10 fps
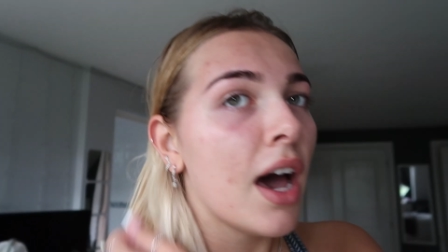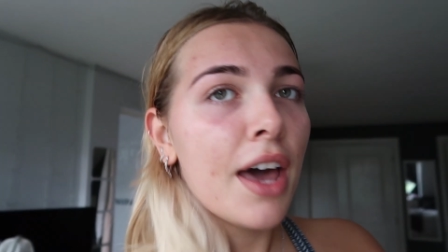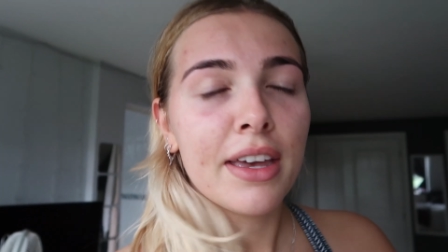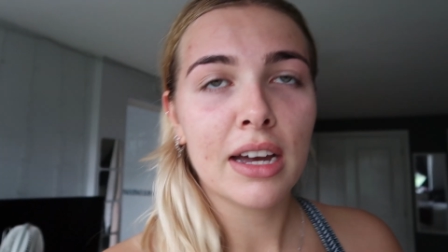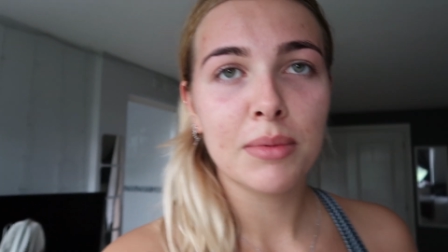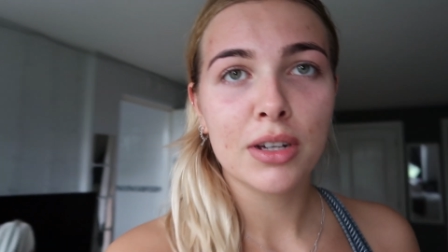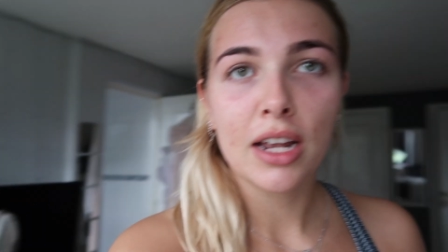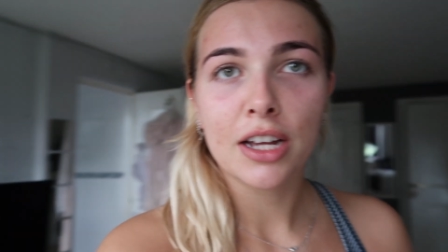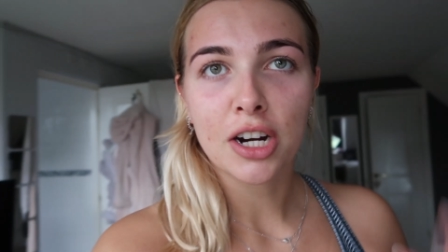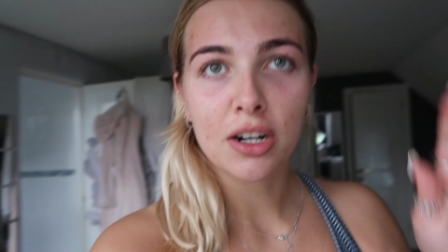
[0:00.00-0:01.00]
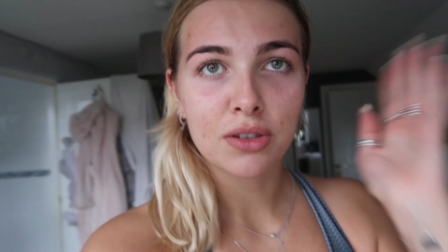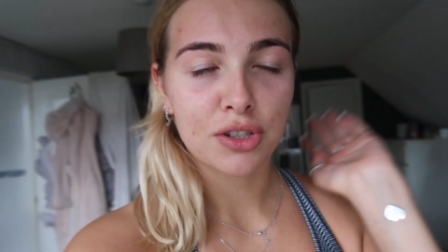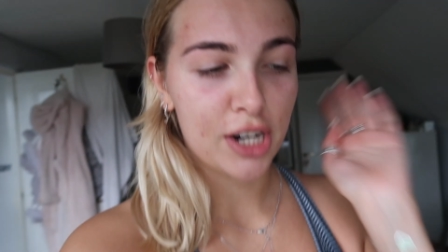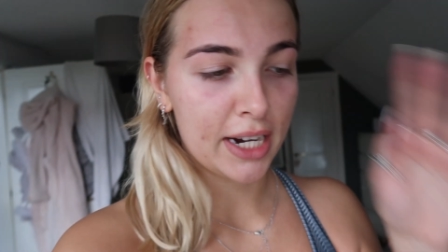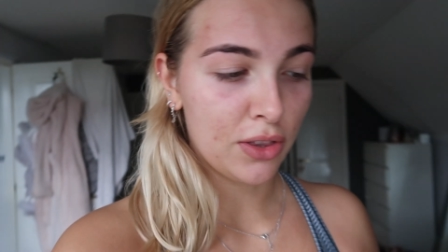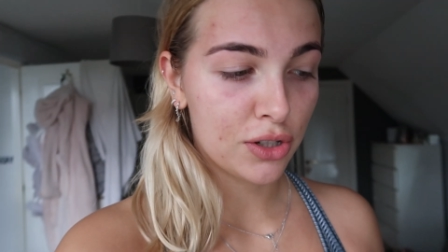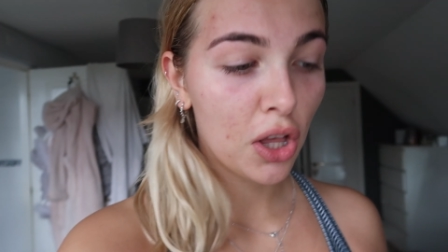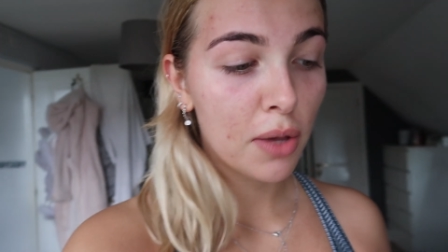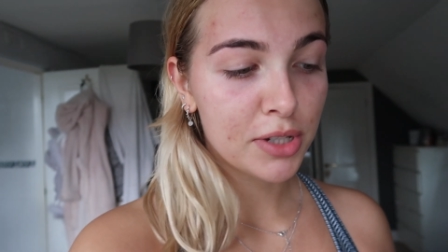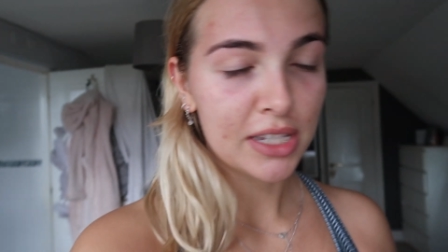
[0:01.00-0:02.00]
I think I'm gonna go like try and concentrate on the
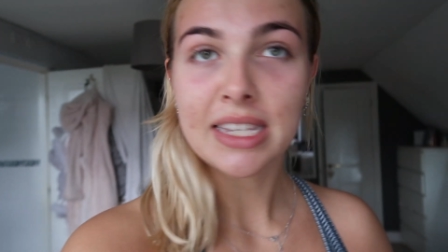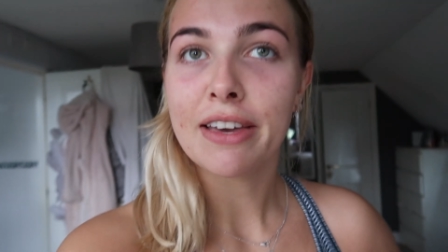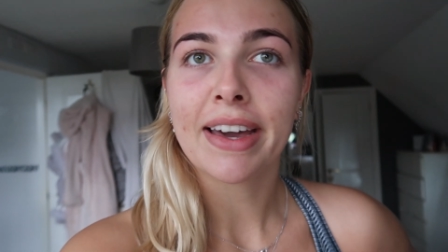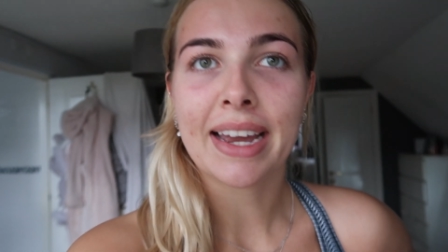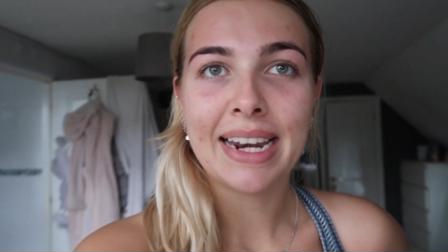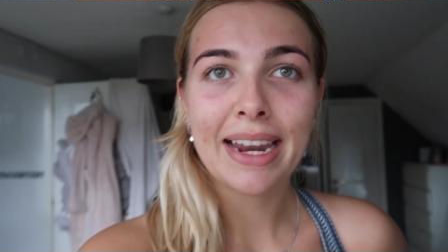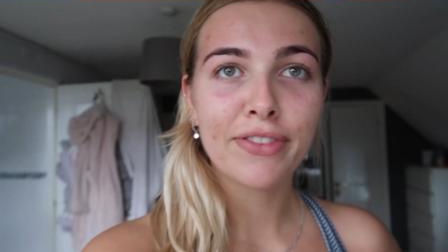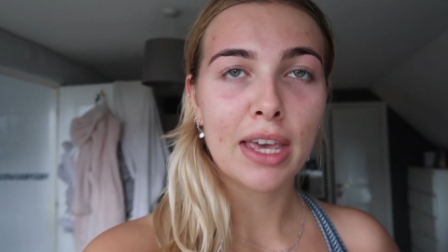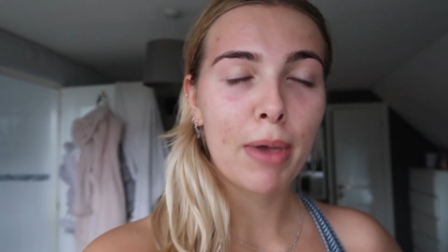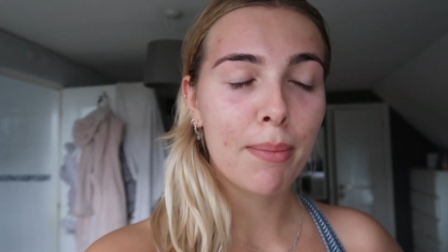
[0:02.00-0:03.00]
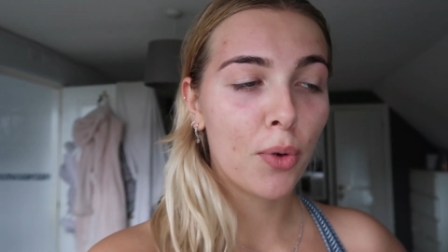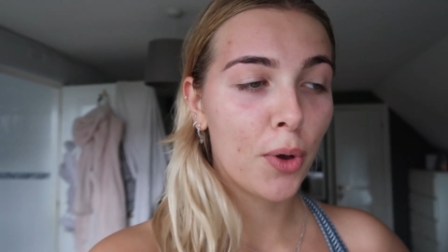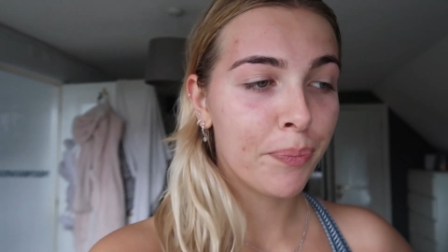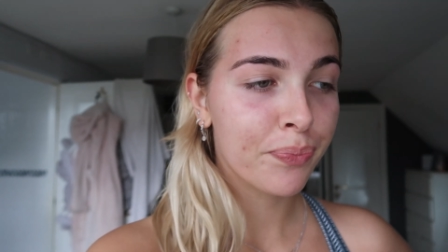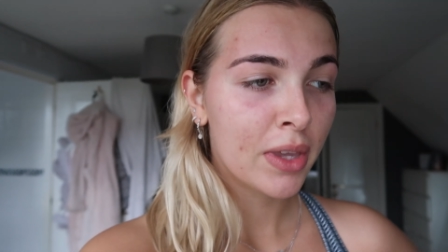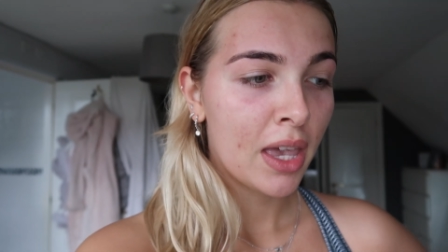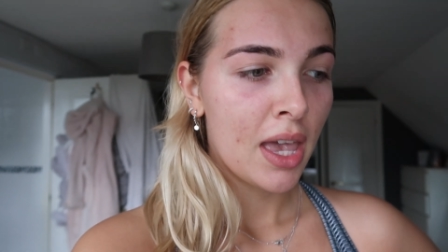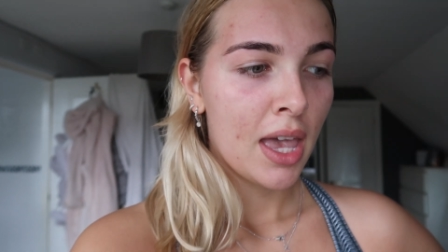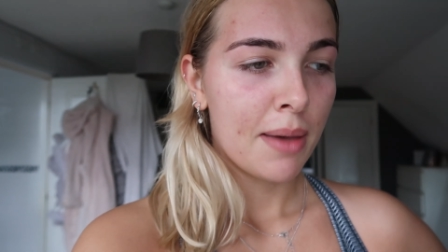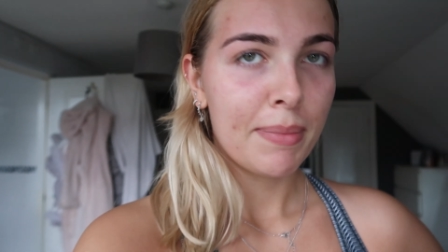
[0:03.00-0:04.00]
tops, just see if I can like lift it a bit more,
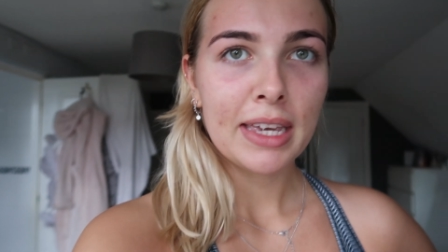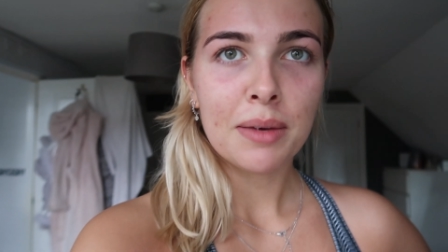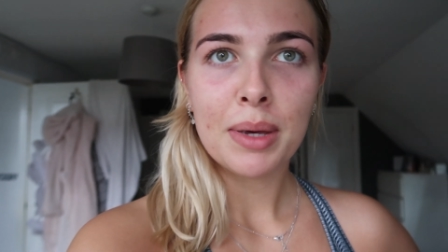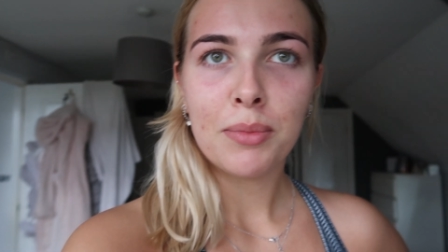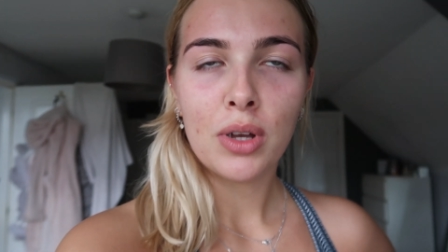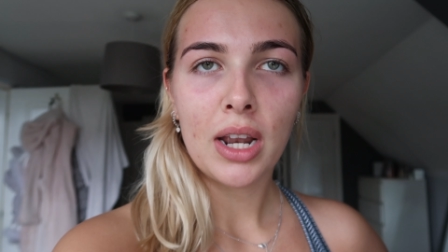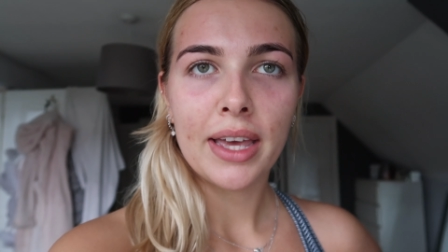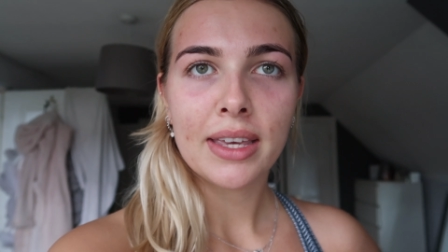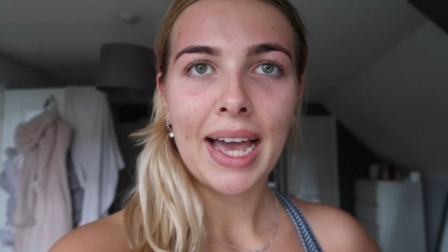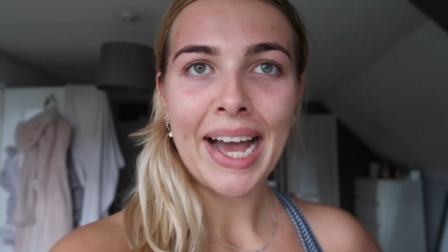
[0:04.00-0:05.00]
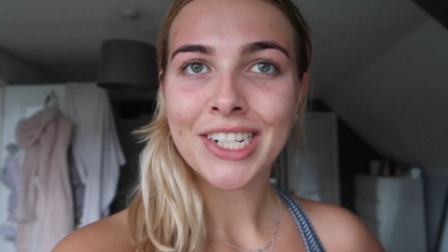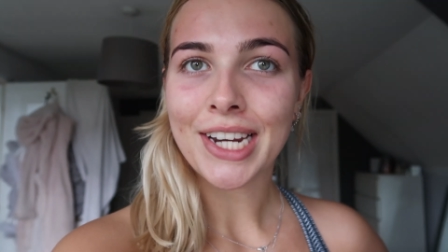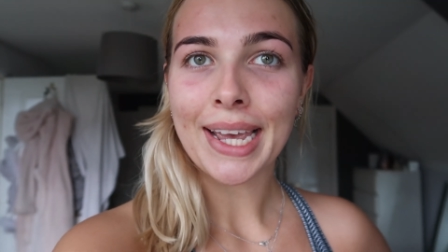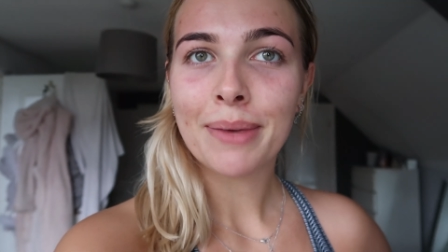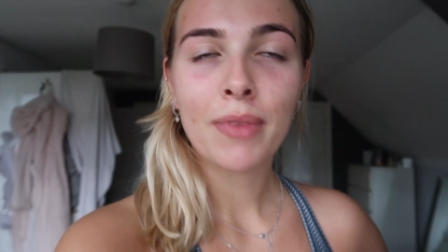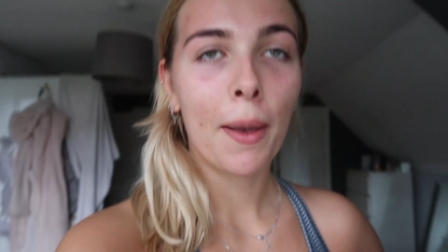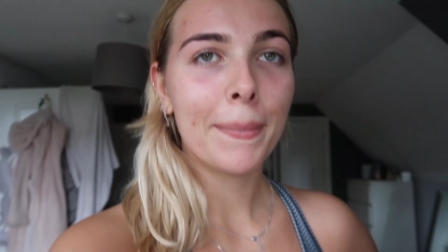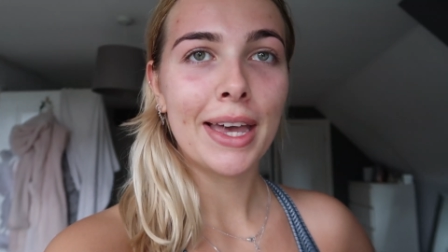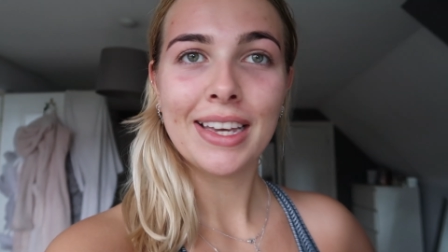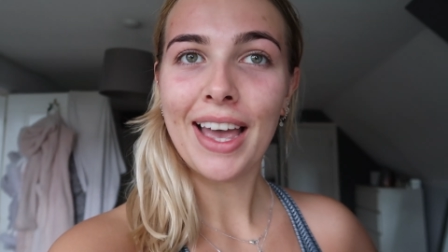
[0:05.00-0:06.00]
make it a bit more like ashy.
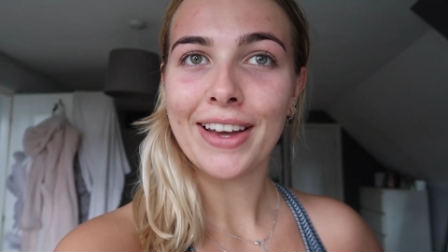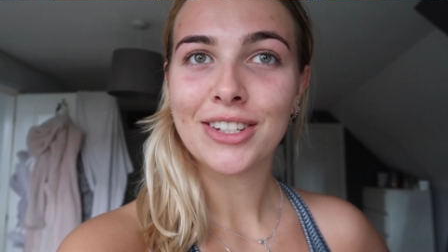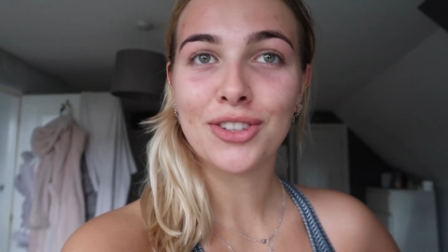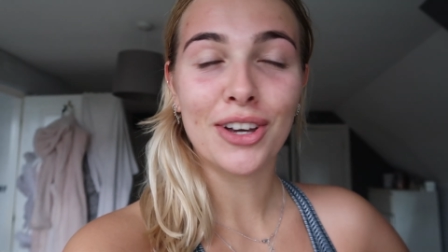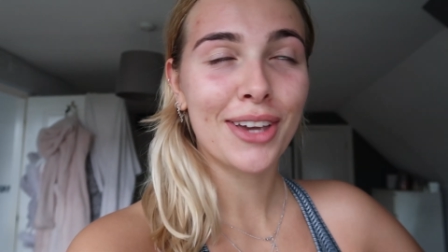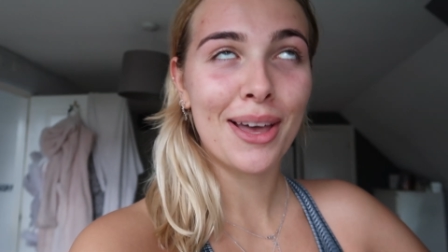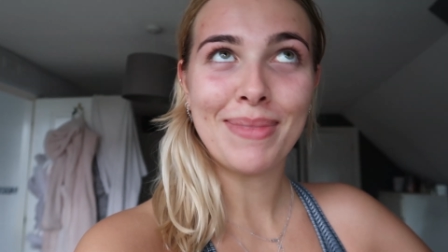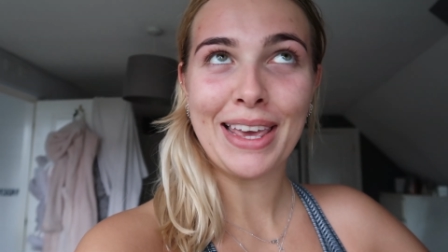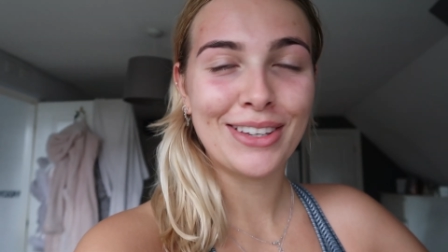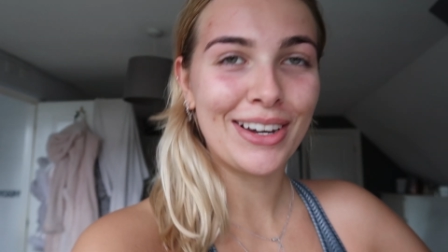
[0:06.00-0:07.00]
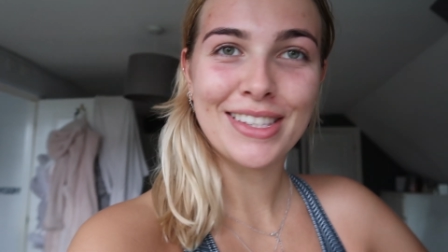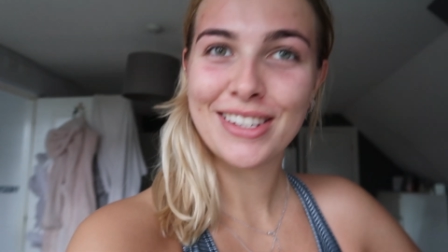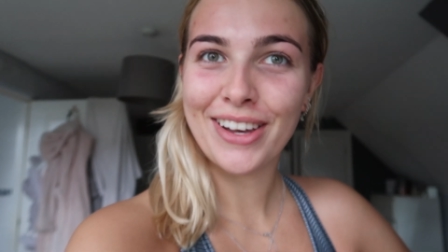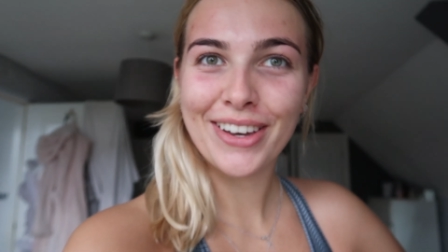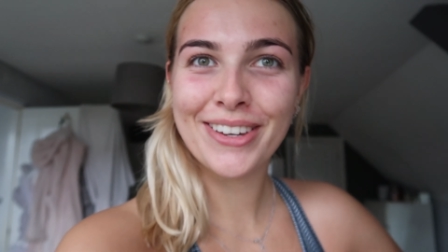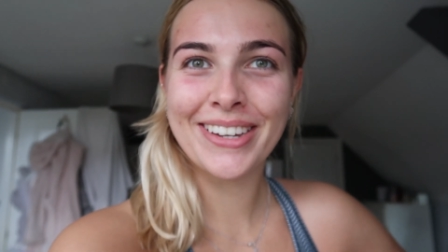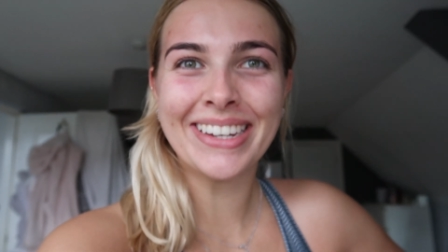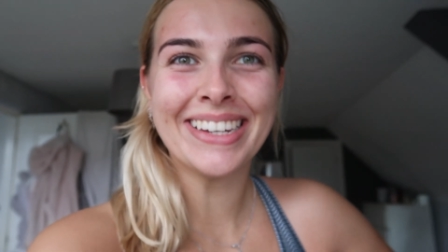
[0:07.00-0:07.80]
But yeah, just thought I'd come let you guys know.